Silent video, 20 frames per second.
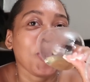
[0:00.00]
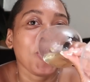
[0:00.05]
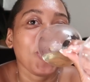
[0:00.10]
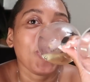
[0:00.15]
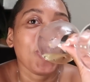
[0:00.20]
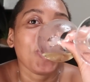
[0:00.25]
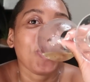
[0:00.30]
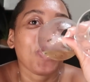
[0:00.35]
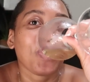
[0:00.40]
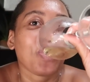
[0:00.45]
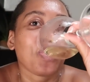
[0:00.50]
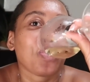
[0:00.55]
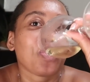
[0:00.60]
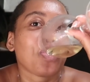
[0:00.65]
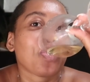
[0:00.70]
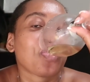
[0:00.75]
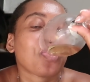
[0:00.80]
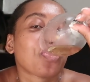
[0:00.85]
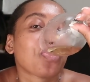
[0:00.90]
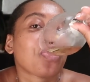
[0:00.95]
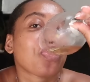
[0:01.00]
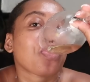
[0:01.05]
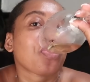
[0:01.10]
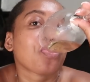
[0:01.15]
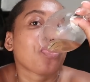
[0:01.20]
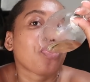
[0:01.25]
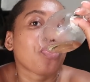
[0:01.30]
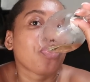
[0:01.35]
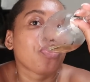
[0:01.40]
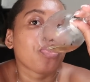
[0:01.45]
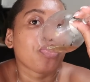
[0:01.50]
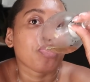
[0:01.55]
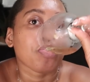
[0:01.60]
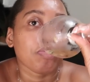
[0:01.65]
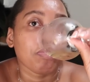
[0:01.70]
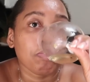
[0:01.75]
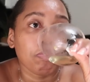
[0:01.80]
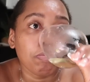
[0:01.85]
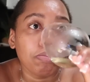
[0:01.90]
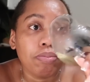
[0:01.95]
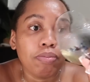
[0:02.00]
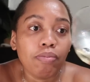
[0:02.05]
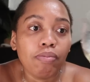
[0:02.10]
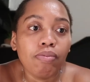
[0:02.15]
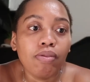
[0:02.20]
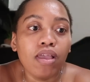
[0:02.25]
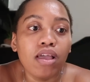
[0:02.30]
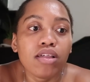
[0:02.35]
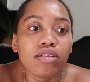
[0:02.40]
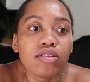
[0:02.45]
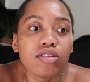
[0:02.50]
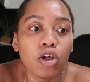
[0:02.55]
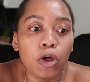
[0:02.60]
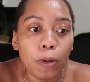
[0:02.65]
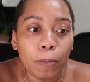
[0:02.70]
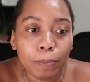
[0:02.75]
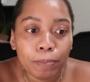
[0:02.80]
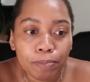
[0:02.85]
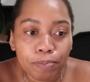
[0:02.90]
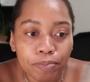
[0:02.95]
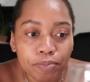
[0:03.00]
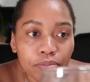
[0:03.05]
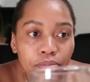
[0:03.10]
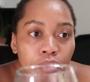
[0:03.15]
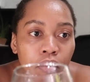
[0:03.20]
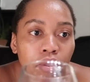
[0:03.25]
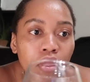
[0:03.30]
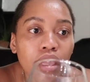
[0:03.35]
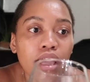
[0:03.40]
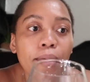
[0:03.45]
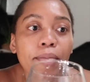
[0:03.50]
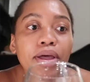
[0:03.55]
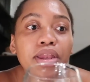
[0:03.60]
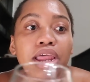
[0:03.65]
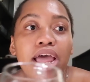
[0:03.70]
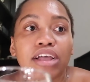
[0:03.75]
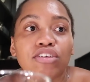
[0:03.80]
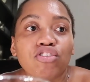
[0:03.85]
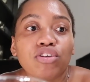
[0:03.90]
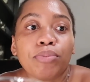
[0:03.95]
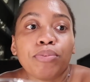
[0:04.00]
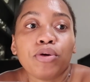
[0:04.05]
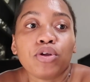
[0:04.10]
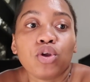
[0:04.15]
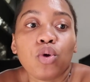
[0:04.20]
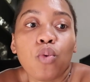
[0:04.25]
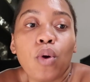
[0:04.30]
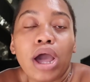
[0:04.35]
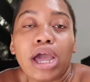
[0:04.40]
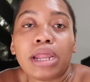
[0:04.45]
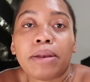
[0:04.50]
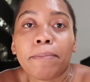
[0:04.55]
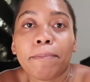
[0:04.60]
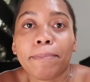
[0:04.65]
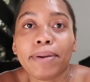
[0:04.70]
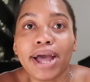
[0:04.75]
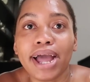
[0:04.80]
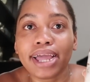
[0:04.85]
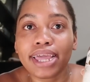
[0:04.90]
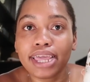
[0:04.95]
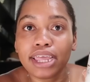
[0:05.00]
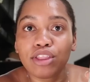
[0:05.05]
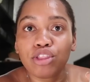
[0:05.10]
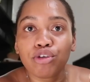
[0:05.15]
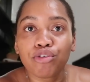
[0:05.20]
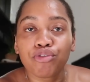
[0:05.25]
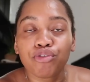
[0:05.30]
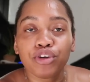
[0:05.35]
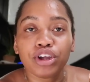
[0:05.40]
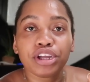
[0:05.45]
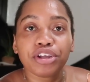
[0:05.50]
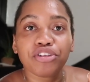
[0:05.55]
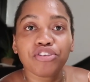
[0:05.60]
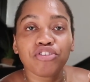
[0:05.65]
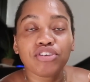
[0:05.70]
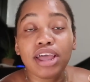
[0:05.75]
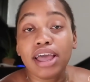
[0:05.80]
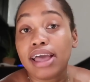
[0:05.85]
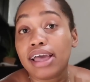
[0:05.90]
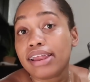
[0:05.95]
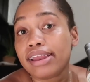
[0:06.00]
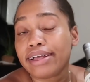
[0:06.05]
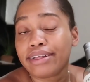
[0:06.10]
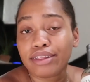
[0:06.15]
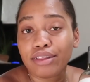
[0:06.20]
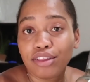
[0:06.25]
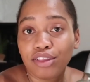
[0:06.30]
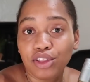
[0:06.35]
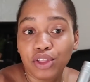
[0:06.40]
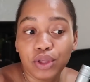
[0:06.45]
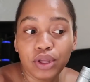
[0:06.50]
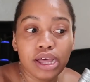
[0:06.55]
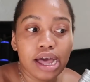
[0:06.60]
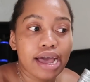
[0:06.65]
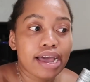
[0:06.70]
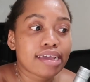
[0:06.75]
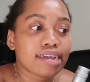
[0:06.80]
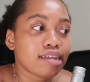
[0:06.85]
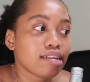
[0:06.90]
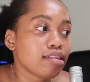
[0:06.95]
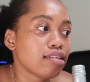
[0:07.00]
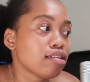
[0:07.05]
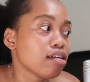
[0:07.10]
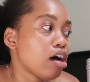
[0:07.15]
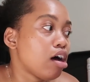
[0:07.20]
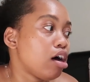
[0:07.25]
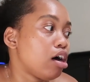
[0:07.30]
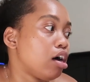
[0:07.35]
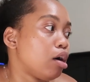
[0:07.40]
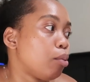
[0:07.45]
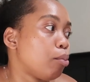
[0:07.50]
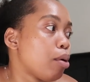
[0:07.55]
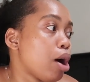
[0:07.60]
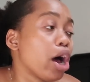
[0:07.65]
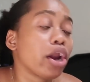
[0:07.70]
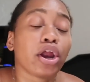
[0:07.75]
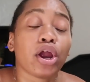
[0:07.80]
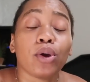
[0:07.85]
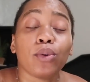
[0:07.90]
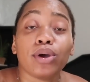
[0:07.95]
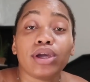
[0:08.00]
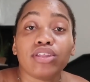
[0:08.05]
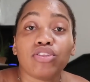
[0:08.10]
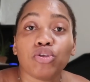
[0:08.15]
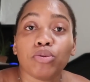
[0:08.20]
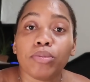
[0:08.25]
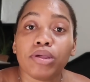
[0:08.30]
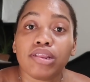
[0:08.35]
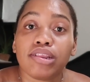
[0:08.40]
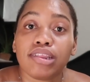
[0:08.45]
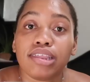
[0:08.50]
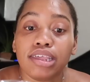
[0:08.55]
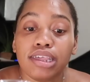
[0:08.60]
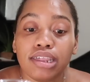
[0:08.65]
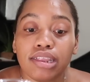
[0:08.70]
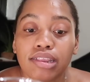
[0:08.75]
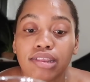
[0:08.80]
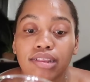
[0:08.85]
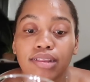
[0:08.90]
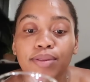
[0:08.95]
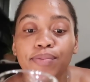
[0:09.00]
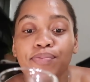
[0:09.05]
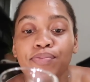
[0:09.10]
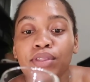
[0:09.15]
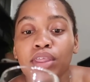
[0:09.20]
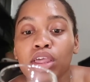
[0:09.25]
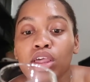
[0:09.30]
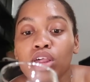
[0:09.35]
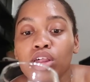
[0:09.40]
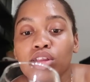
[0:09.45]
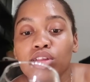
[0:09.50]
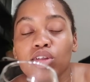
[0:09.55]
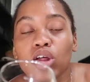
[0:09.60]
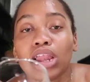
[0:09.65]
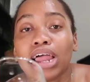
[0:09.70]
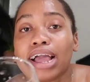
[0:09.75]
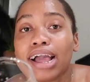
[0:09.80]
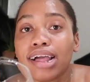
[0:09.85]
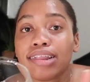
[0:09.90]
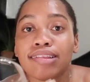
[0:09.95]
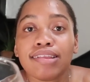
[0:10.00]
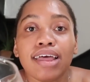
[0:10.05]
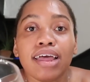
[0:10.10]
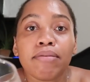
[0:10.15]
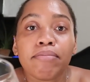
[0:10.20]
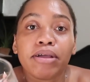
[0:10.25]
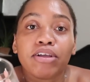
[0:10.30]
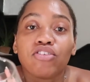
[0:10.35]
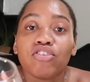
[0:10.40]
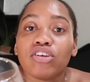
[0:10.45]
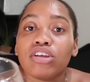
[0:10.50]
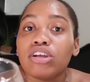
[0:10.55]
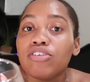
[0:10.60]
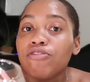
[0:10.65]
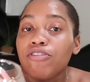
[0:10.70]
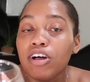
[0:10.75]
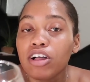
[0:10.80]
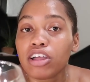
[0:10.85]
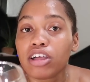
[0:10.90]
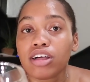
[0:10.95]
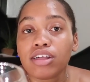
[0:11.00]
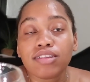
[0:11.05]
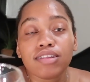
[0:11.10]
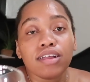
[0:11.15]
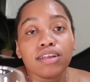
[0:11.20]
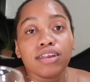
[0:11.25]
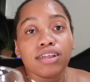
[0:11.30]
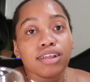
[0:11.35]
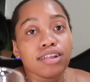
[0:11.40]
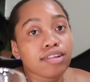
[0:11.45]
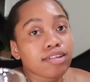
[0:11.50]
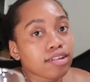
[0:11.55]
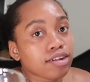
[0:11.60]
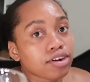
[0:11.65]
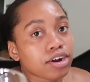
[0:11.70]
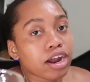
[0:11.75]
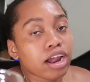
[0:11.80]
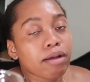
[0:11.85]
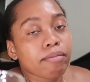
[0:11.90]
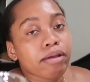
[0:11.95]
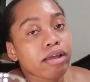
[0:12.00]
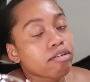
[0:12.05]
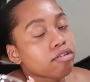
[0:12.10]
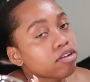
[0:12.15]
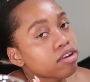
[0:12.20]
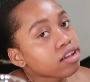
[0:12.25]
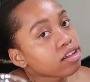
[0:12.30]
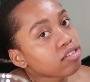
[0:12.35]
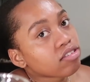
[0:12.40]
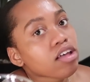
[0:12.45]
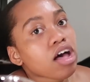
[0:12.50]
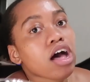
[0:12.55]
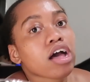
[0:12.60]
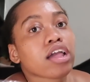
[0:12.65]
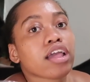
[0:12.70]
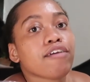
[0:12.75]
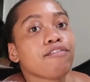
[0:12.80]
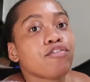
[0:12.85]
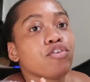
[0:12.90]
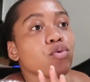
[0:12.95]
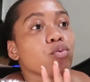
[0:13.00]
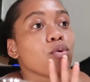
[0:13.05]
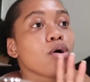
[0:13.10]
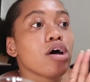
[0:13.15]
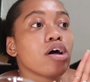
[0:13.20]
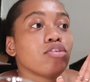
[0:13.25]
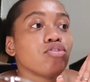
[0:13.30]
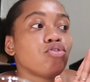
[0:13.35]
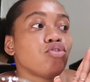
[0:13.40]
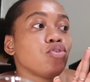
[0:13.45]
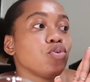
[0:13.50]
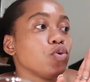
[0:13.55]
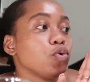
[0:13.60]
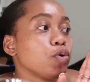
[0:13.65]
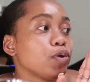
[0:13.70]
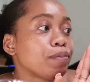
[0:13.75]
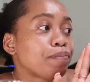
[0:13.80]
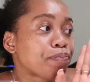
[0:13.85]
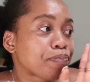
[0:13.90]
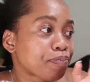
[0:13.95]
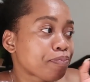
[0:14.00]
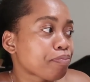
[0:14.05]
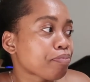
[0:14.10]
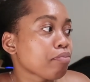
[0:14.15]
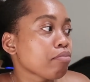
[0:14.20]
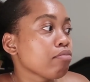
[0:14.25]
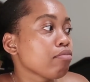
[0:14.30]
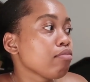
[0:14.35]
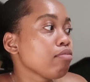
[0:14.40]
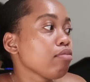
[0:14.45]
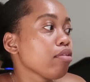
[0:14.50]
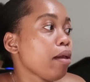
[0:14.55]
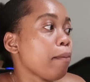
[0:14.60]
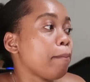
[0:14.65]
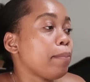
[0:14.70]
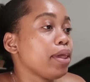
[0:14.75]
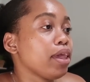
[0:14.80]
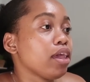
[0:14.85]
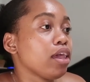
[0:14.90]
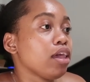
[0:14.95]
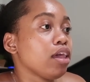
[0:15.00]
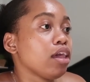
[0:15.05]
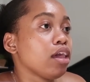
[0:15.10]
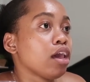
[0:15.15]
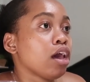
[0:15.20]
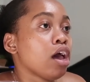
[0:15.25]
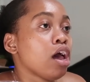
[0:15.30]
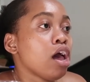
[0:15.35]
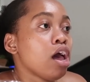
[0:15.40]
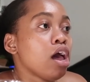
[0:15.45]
Okay, BRB. We're going out for food. So I'm gonna actually put the wine back in the fridge, and I'll see you guys on our way to Miss T's. So like I said, make sure you're following us on Instagram and TikTok if you want to be,